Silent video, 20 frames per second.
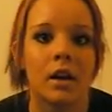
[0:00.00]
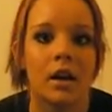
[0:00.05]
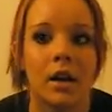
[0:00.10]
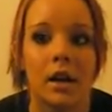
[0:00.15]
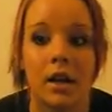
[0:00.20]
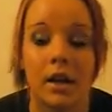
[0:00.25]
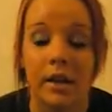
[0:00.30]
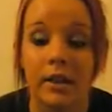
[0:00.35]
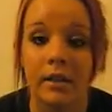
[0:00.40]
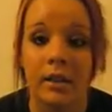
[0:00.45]

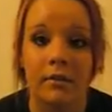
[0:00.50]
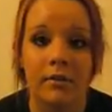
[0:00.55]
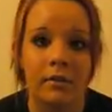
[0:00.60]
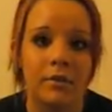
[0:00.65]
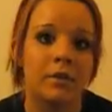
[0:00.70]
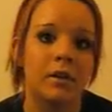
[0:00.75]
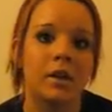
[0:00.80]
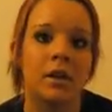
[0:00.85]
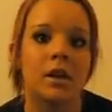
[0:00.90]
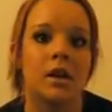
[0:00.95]
and I love the
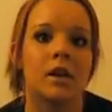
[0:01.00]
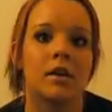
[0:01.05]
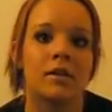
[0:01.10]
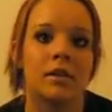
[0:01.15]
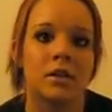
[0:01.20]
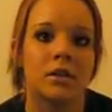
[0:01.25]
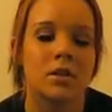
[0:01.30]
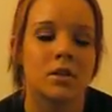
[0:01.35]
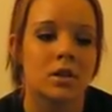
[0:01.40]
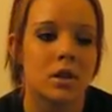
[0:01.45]
feeling of
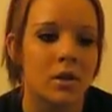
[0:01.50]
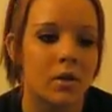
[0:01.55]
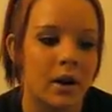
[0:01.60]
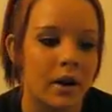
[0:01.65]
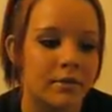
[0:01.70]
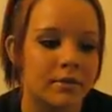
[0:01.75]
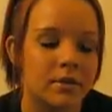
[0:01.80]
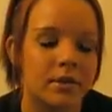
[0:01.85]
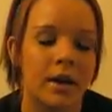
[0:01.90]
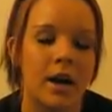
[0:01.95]
it. So
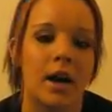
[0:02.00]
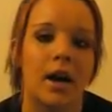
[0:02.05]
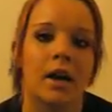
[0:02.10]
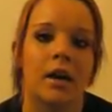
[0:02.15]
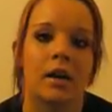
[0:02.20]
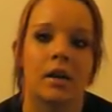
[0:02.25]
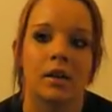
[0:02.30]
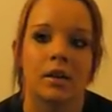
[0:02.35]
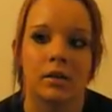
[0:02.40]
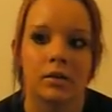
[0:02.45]
after
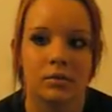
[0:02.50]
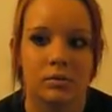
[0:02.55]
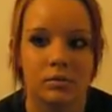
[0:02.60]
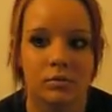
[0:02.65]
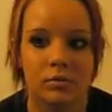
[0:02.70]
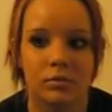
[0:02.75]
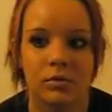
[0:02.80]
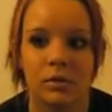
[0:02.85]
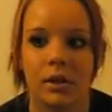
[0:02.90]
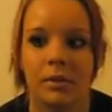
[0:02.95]
that,
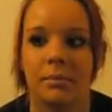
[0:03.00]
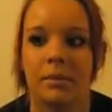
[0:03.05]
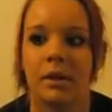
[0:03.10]
it